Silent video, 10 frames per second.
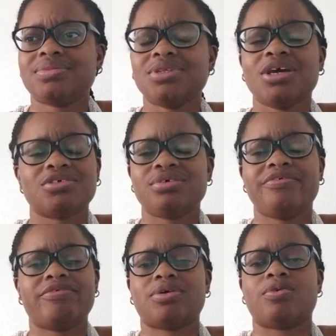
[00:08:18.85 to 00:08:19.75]
Because who the
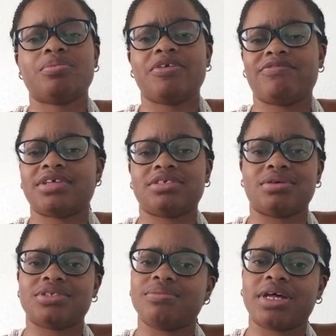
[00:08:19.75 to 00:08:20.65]
fuck want to be fixing on
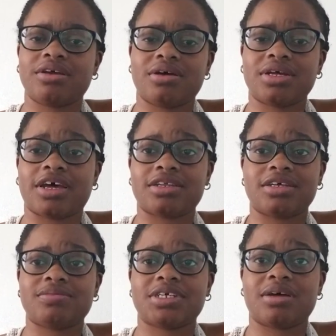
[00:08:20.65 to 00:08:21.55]
somebody all the
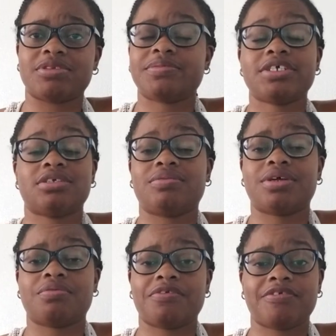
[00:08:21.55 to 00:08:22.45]
goddamn time? Especially if they
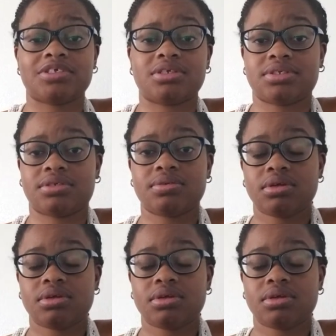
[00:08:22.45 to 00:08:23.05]
want to fix themselves.